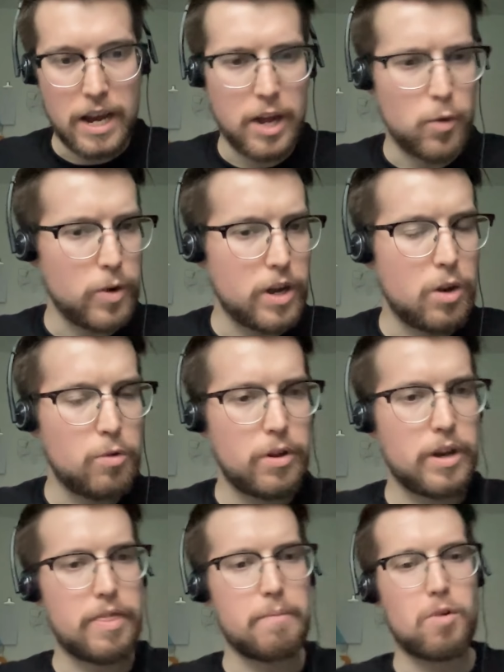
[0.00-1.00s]
And we are
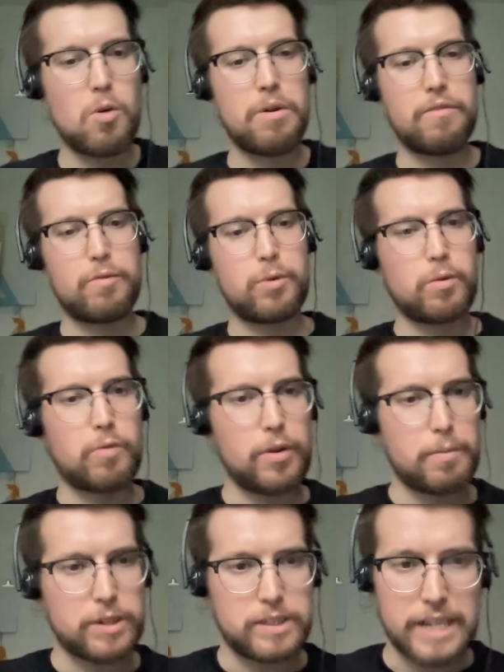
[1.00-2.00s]
looking at the moment for
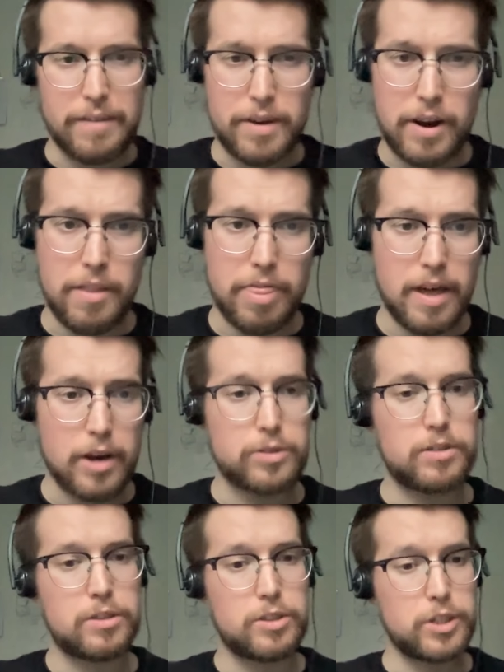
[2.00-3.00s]
around about
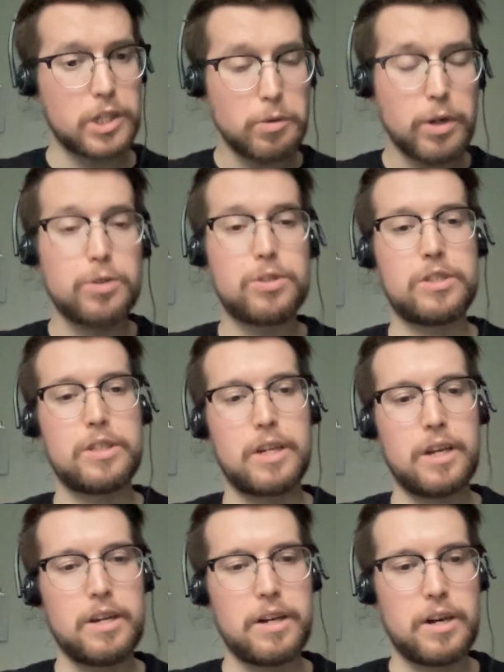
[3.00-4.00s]
700,000 euros
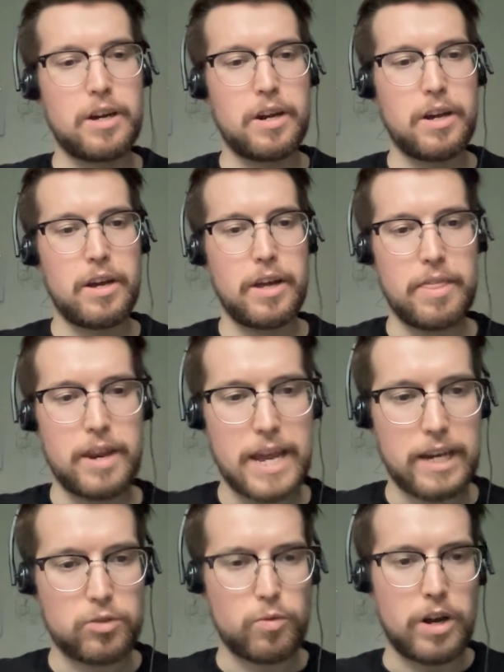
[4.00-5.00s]
uh, in the
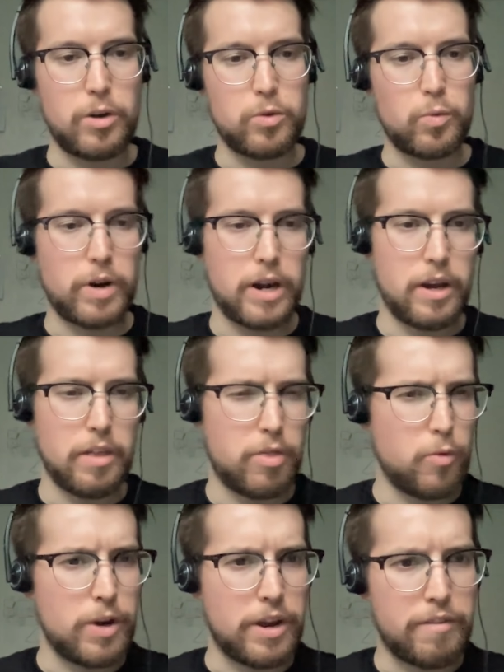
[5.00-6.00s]
next round, where
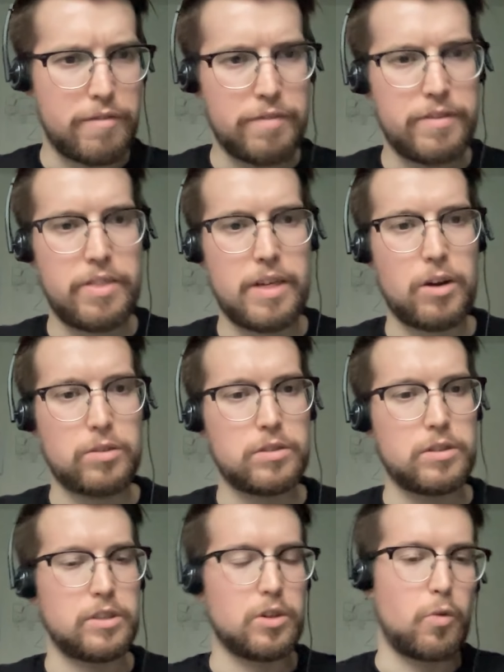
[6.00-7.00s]

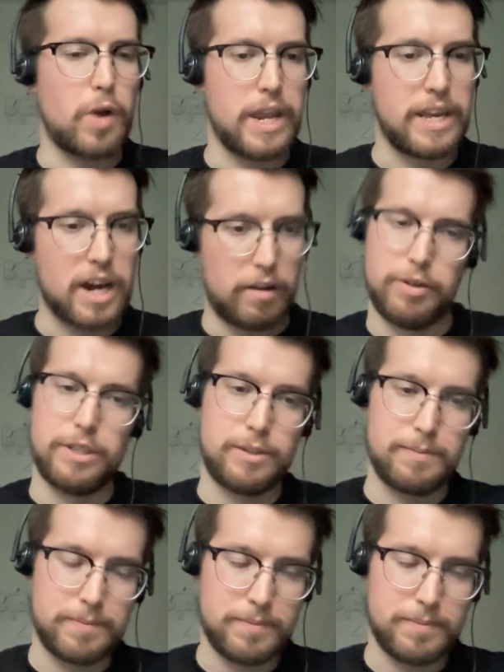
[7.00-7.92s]
350,000 is already covered.